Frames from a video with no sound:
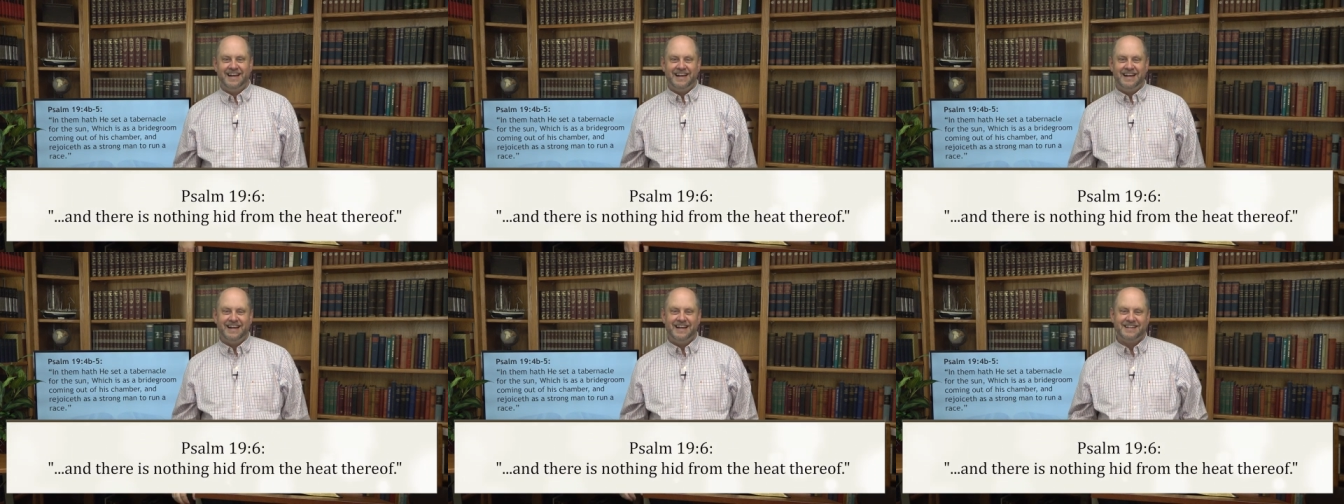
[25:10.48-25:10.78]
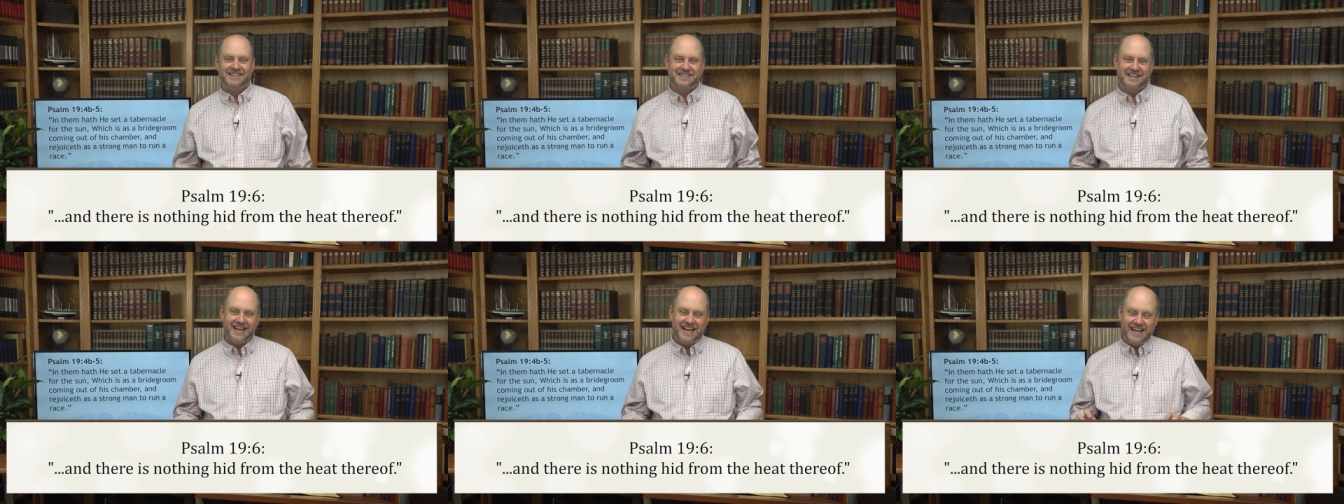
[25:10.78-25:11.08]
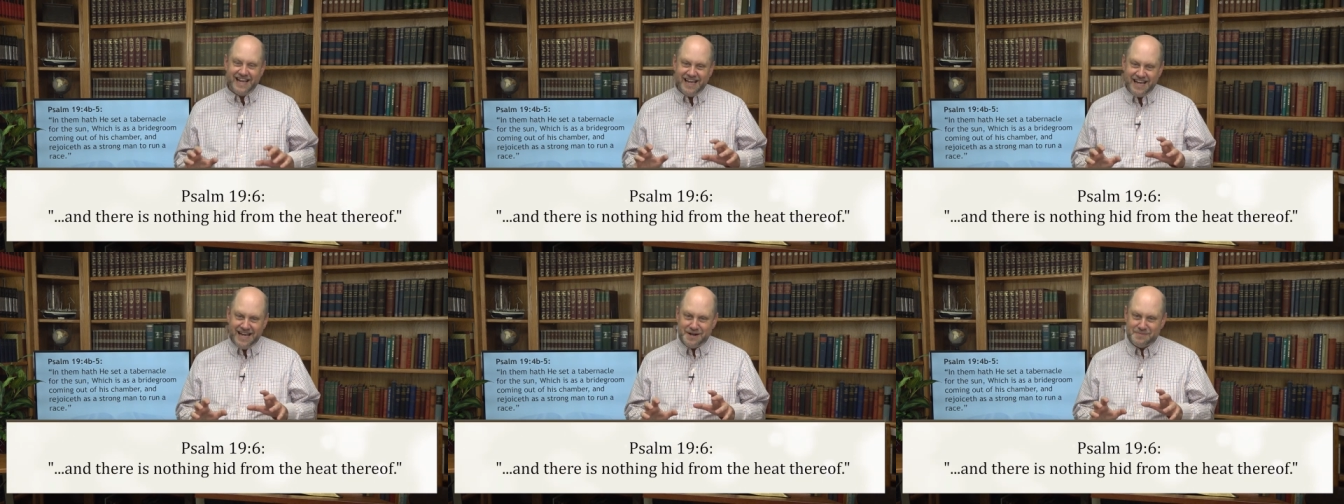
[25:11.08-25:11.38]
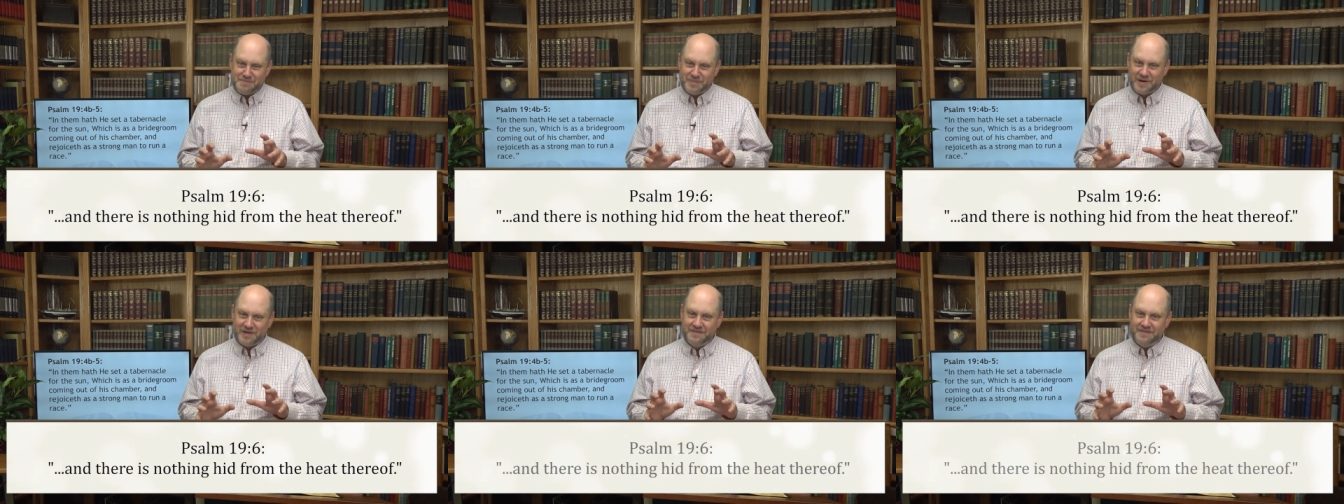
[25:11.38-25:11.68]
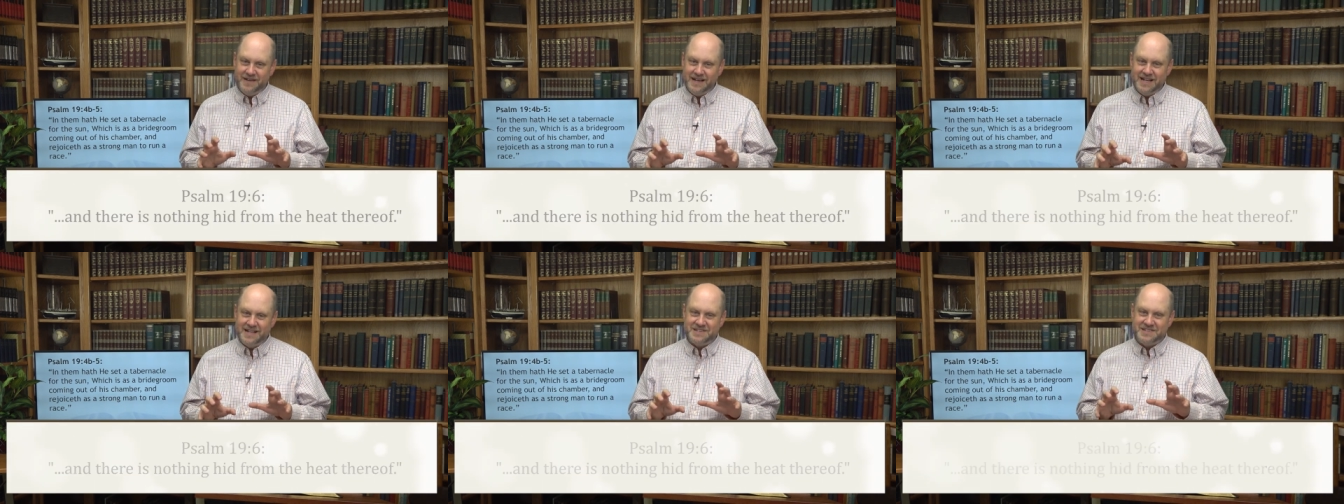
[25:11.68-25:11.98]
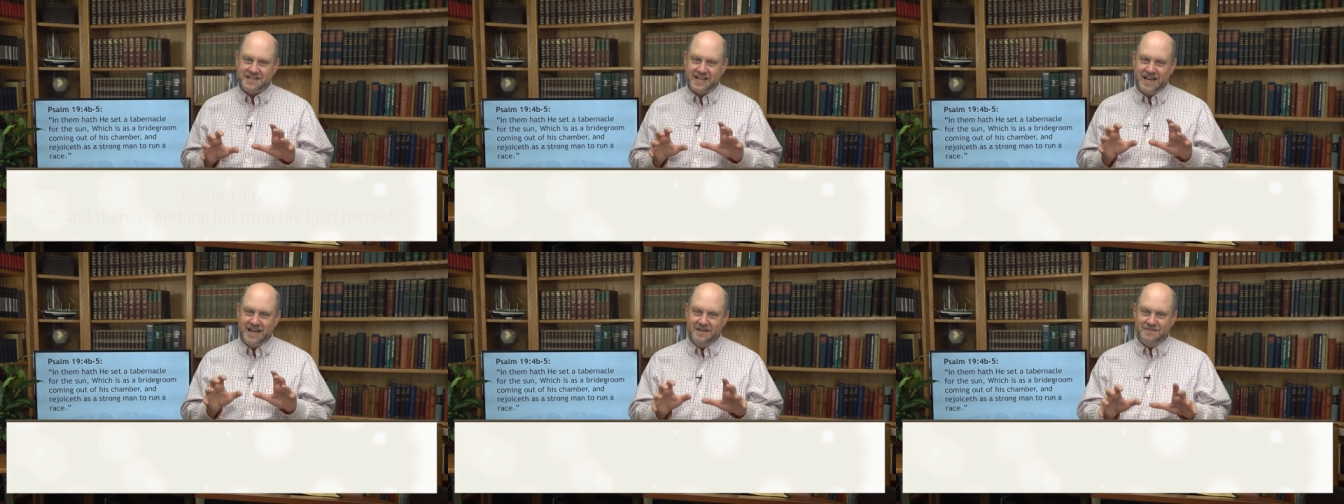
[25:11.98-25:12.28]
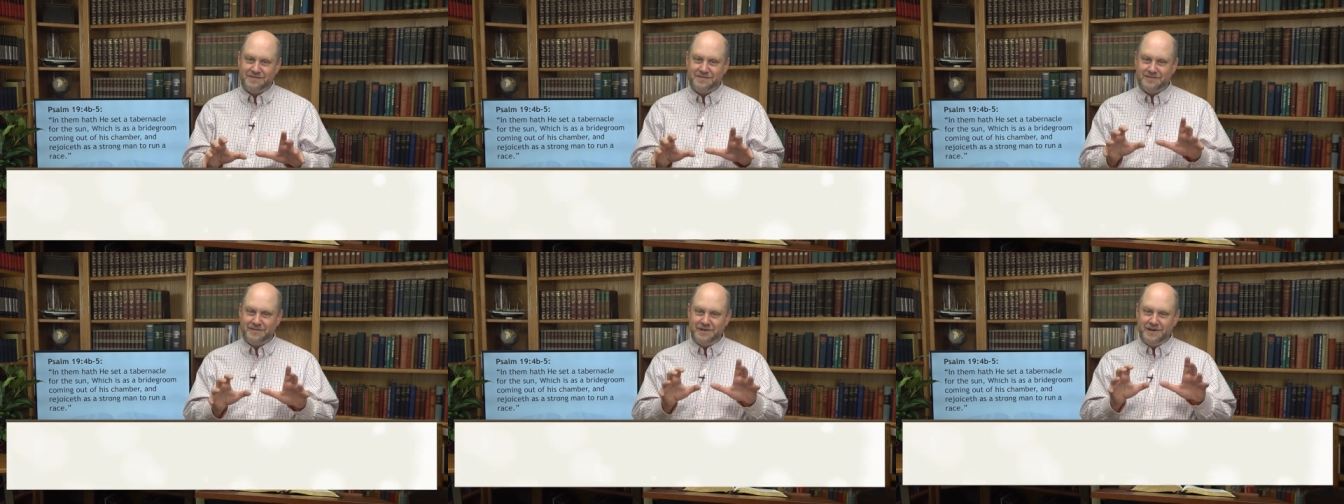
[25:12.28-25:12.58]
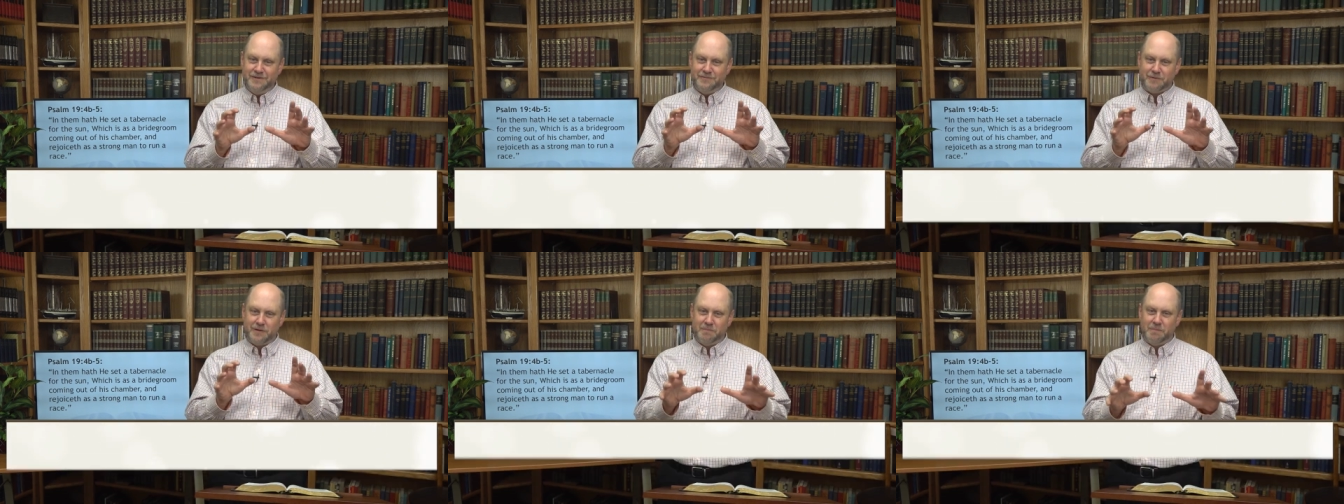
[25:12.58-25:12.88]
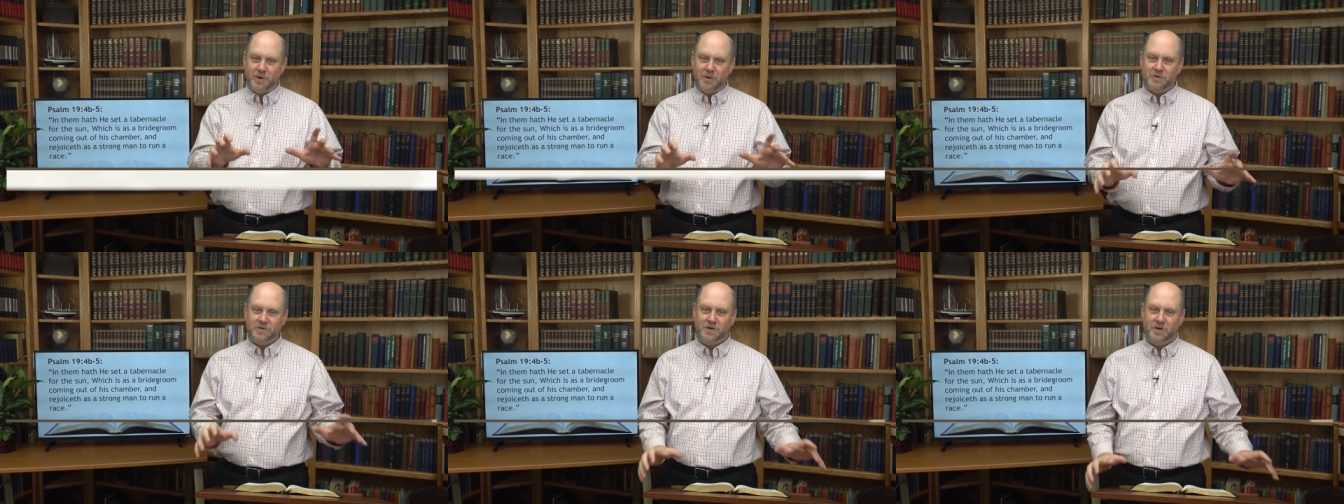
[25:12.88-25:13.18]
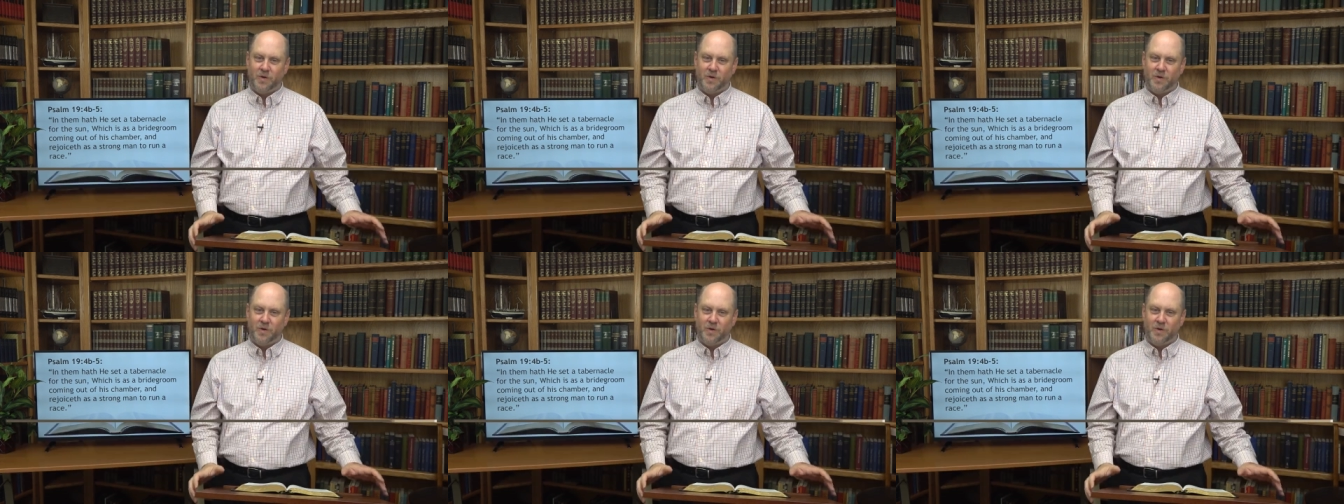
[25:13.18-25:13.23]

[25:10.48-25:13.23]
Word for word: Its heat pervades every remote